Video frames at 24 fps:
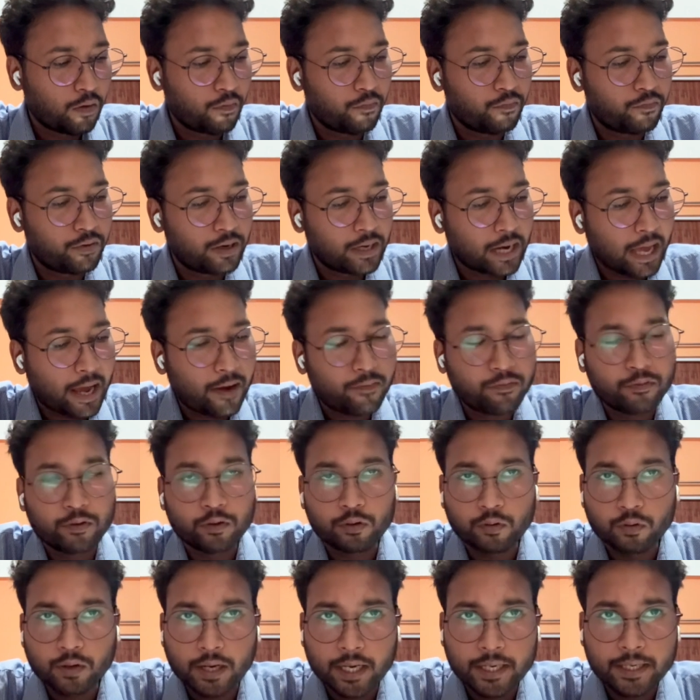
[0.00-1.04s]
will have no
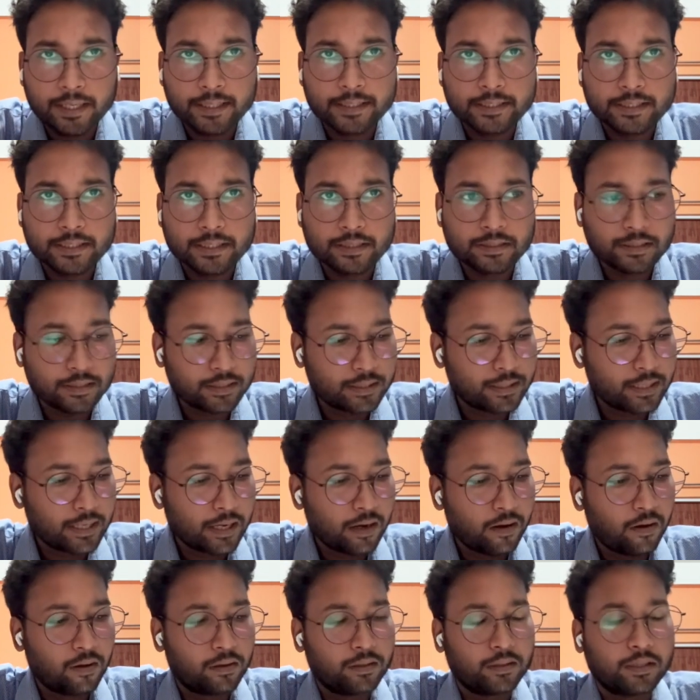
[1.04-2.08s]
antigens
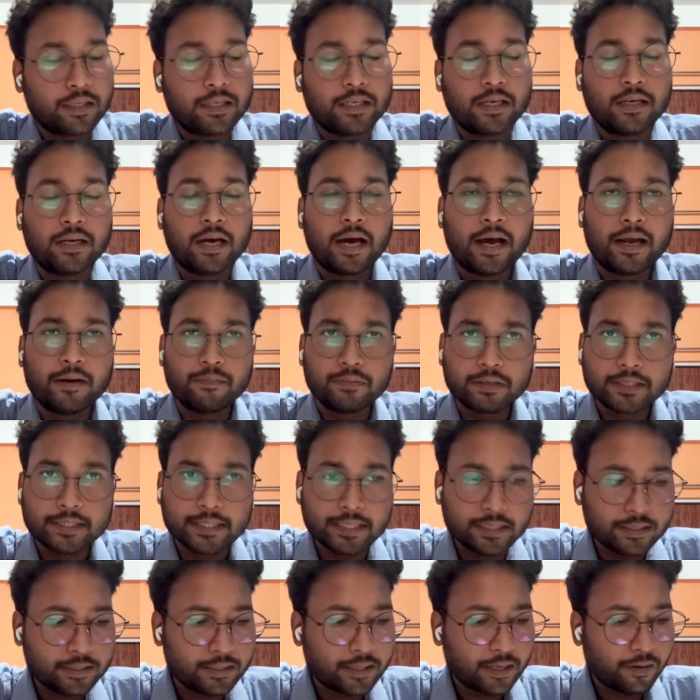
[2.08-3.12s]
on the
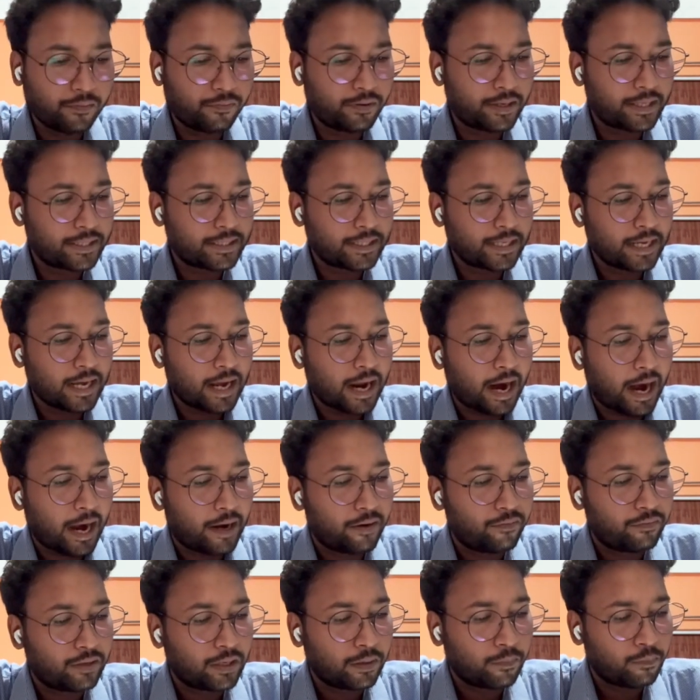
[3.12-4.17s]
RBC's surface
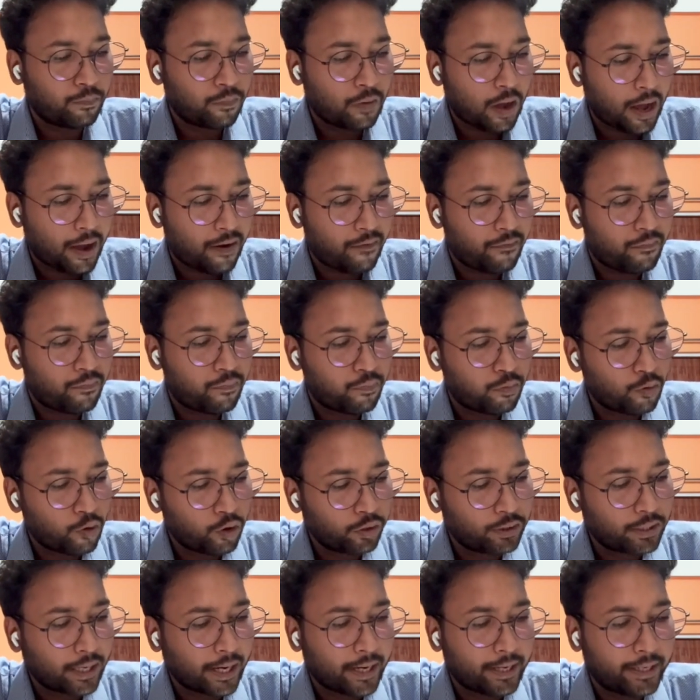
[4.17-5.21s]
and will have
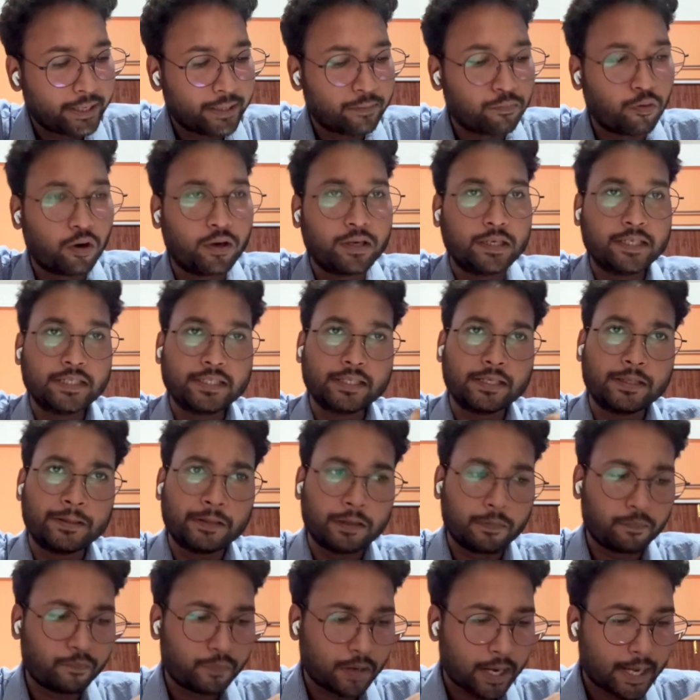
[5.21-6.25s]
both antibodies in
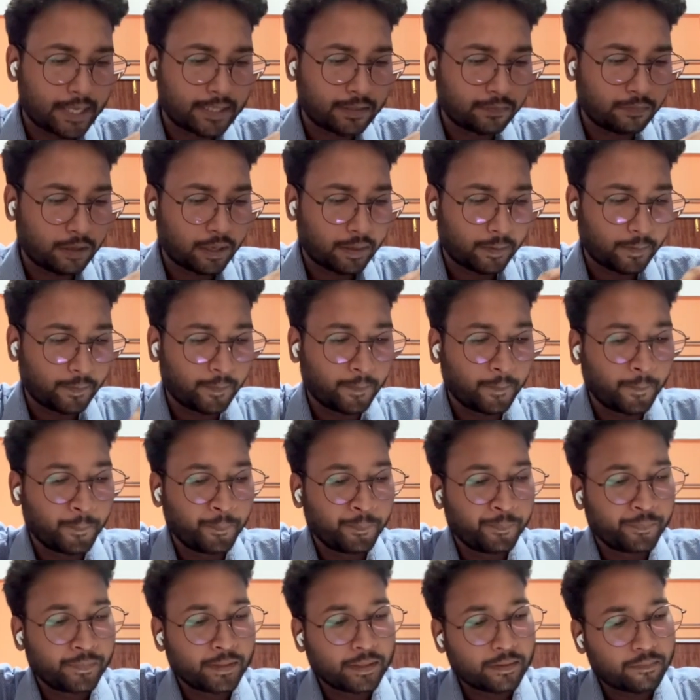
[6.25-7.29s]
the plasma.
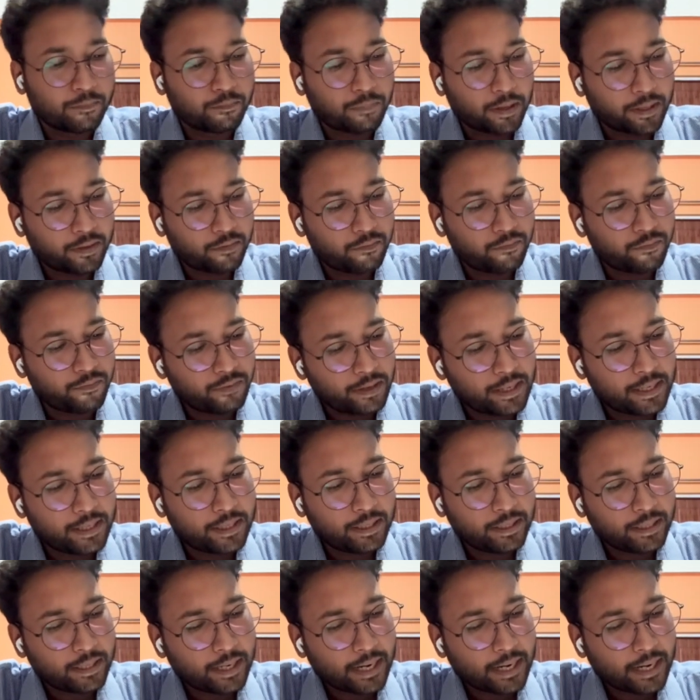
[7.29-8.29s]
But when